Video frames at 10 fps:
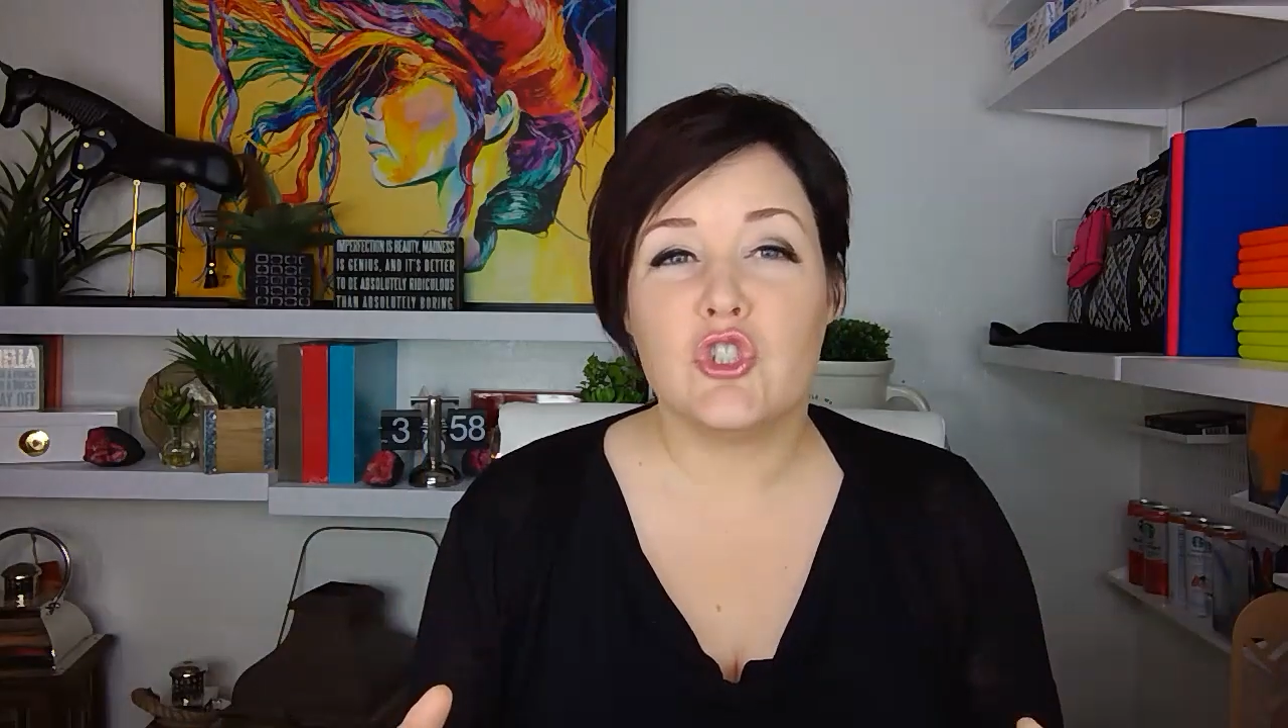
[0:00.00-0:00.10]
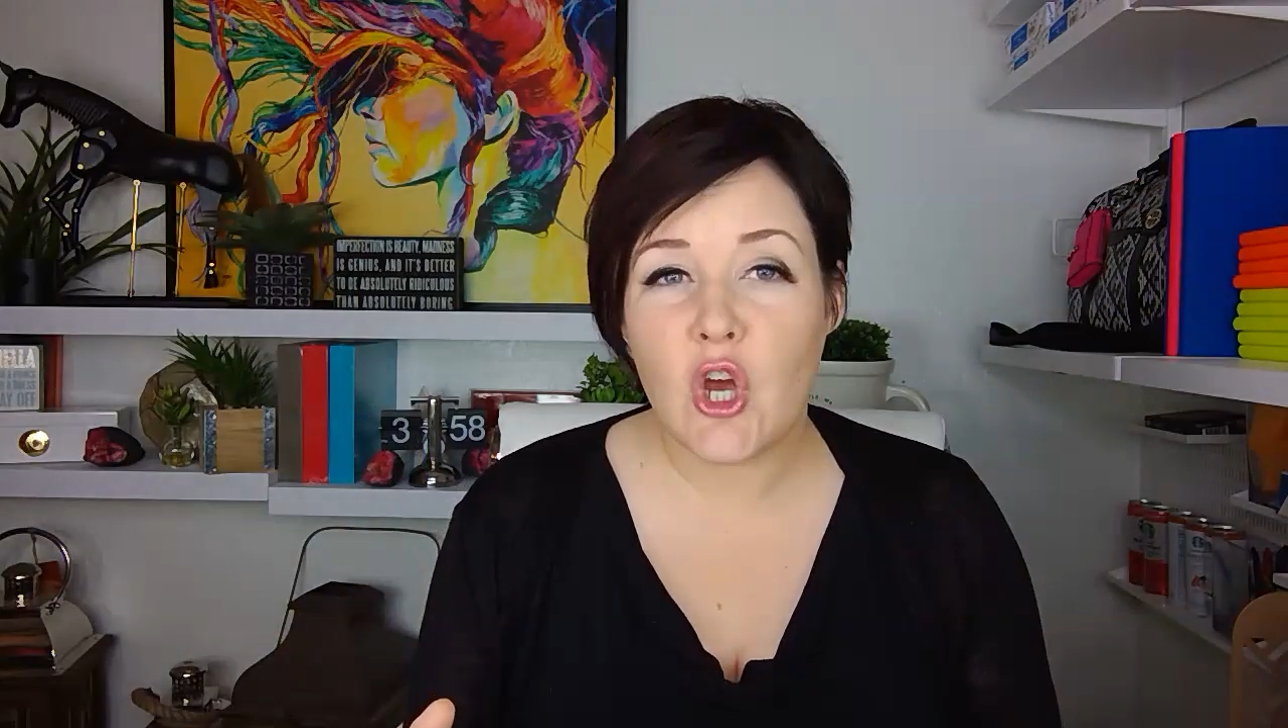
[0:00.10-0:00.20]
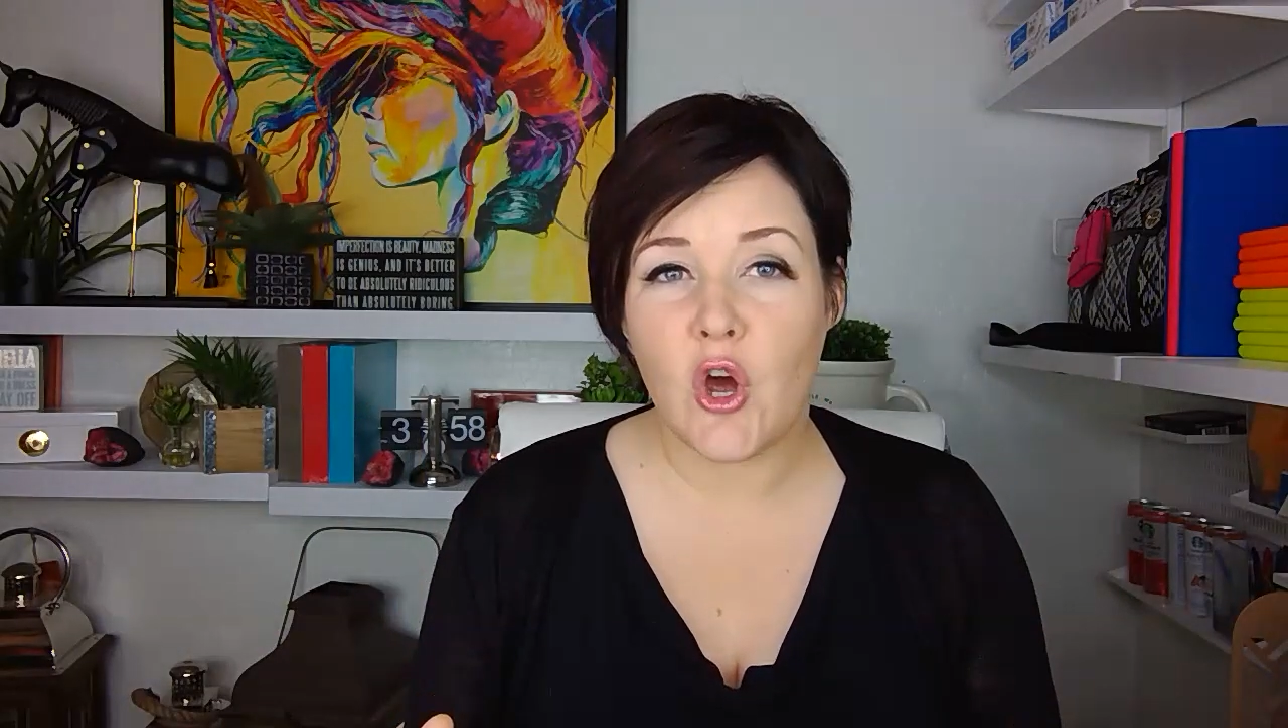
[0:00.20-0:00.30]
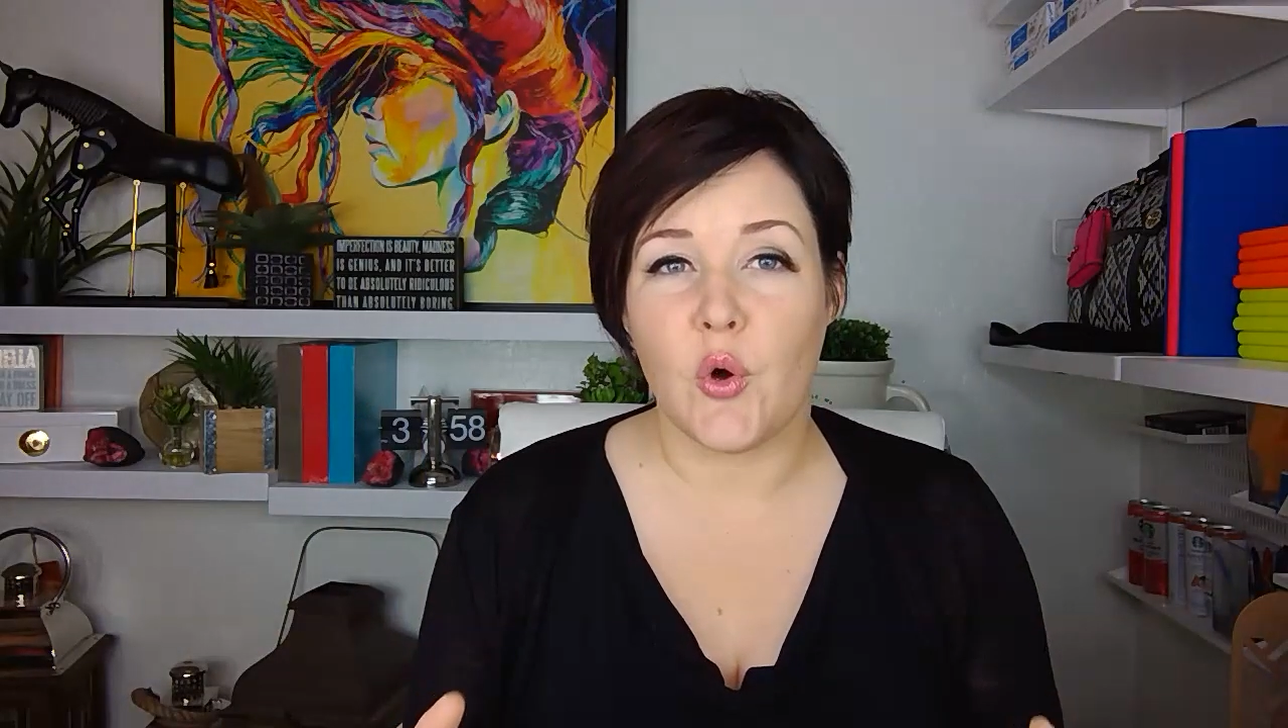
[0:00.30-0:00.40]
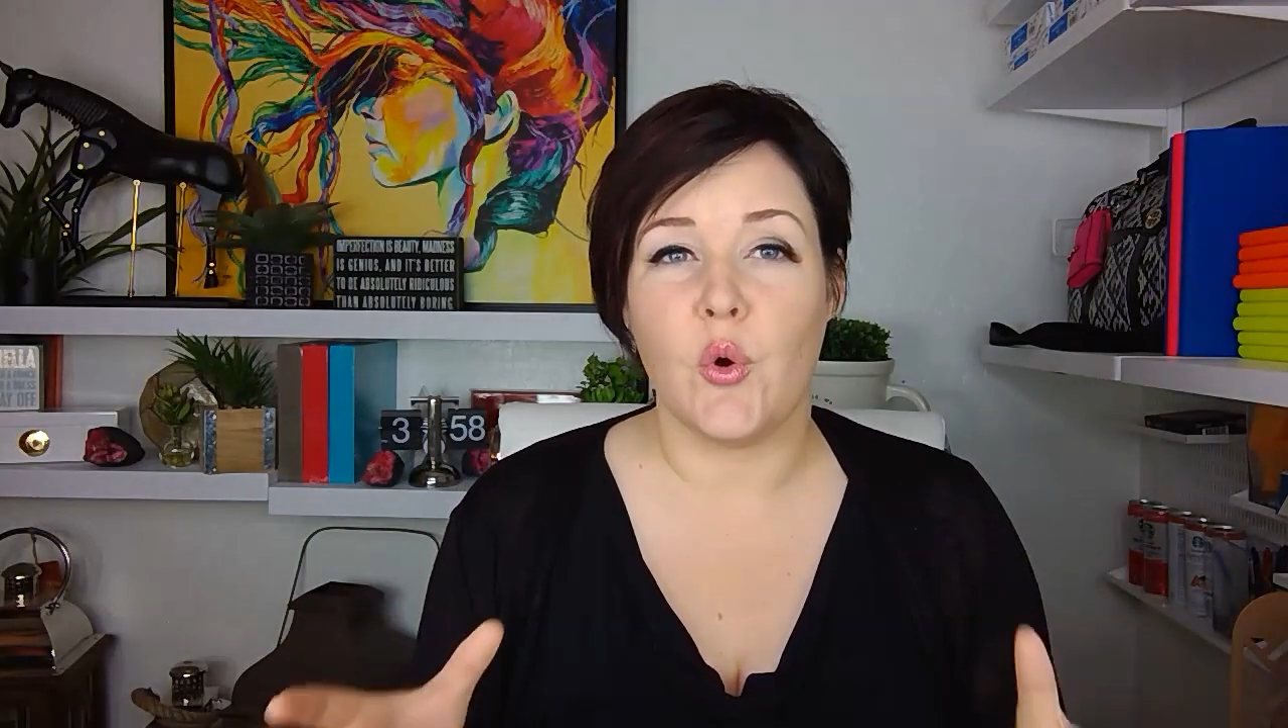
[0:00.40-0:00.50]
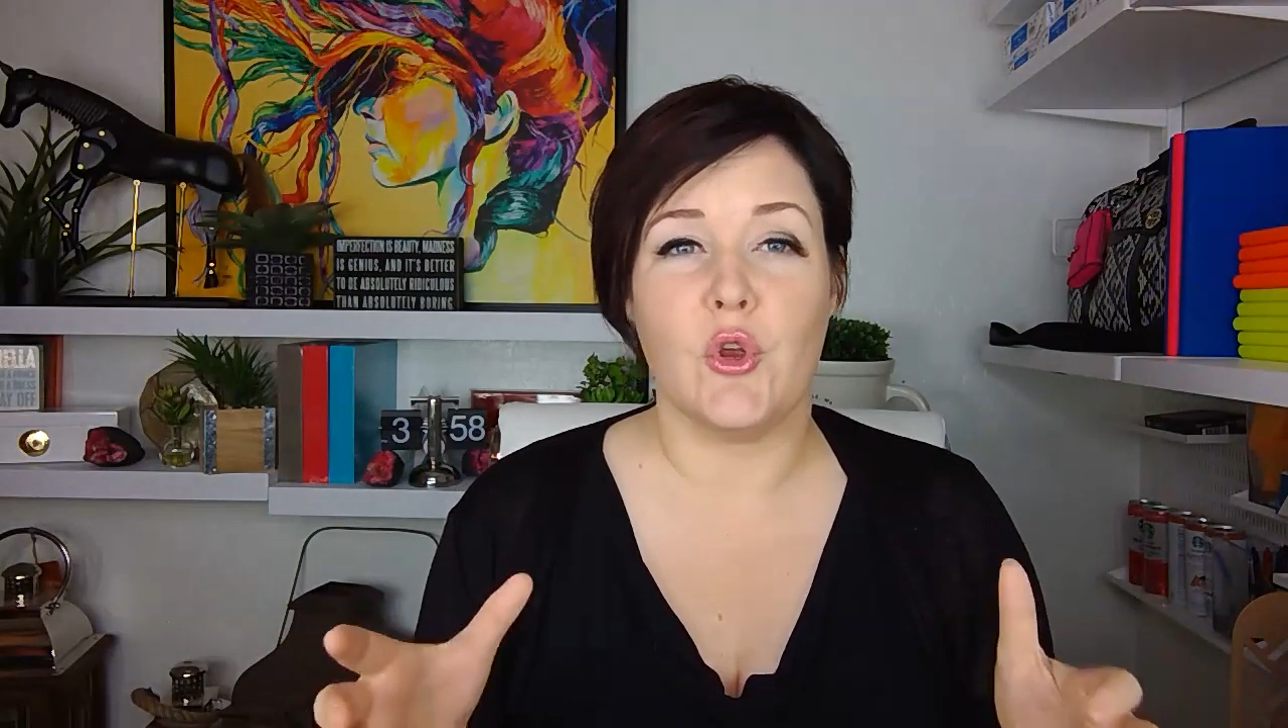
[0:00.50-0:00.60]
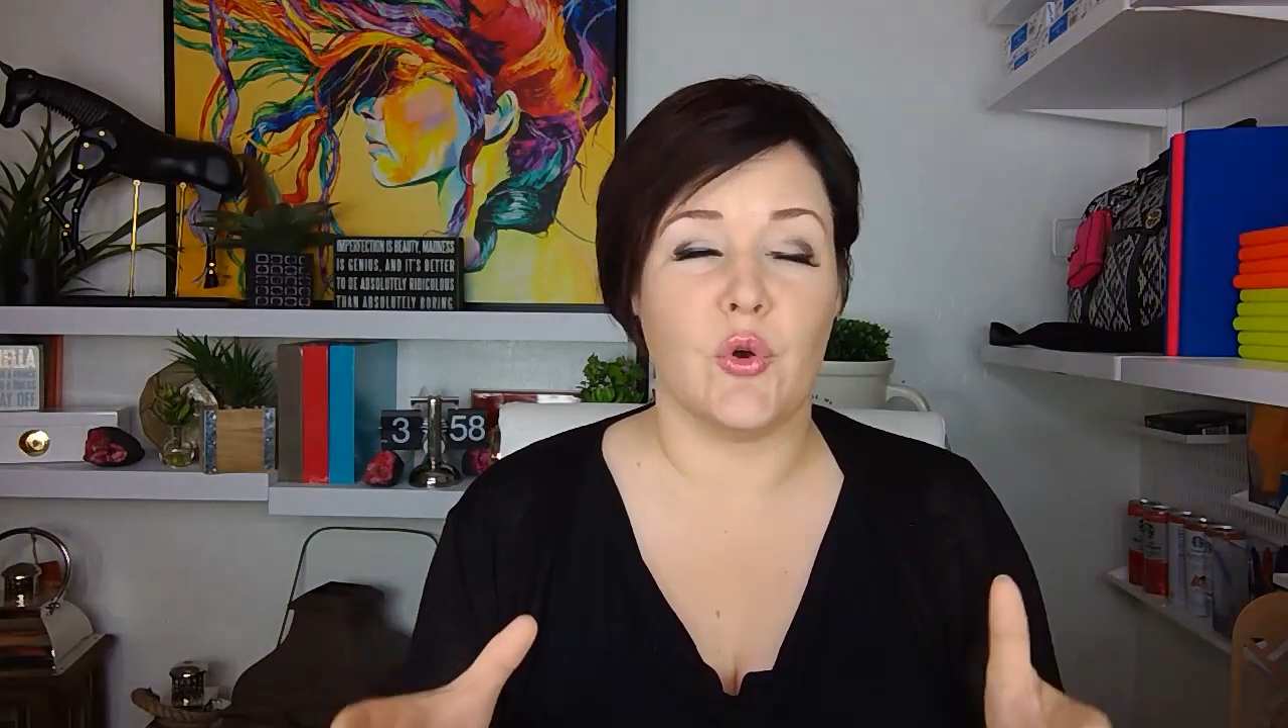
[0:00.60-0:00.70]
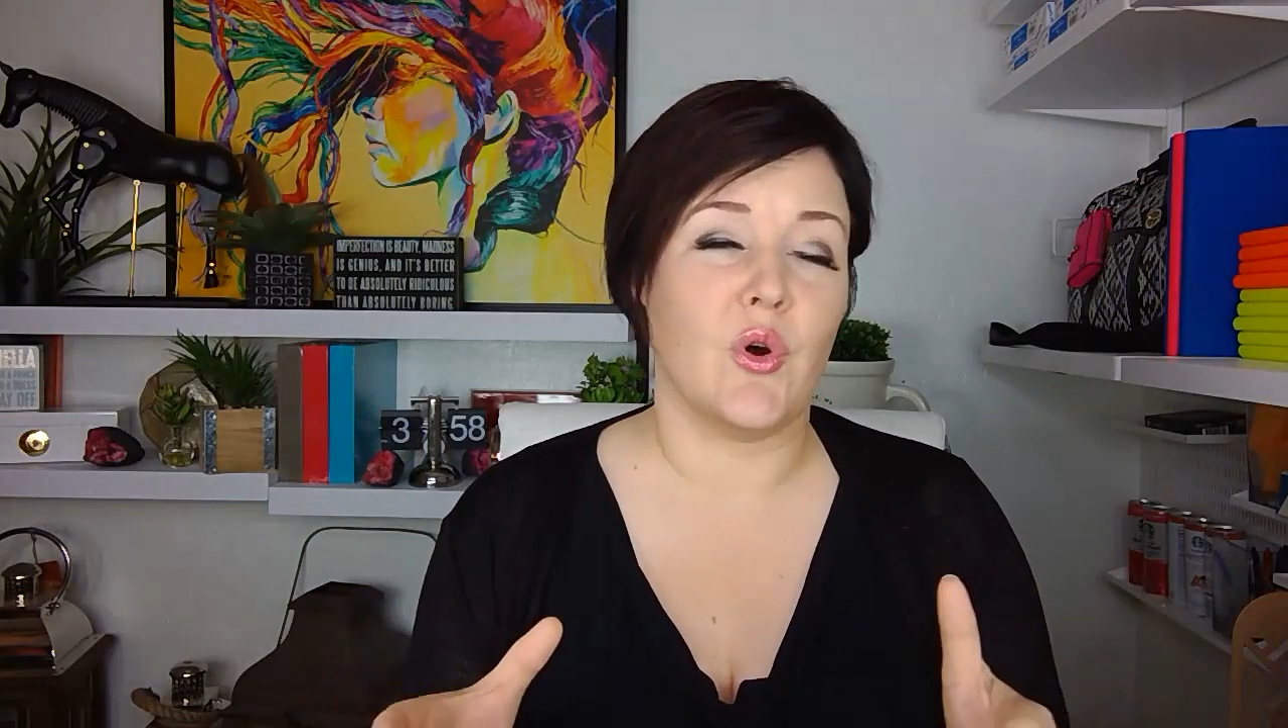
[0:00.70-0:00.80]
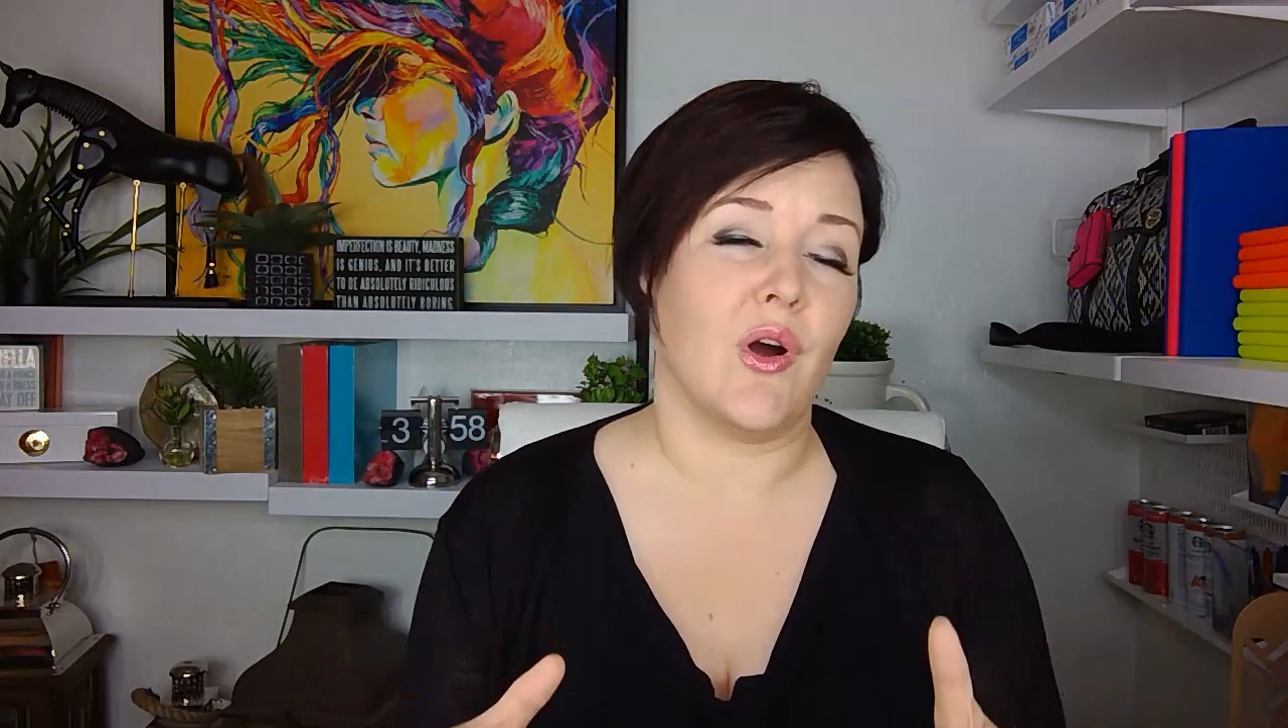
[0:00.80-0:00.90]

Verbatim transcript: show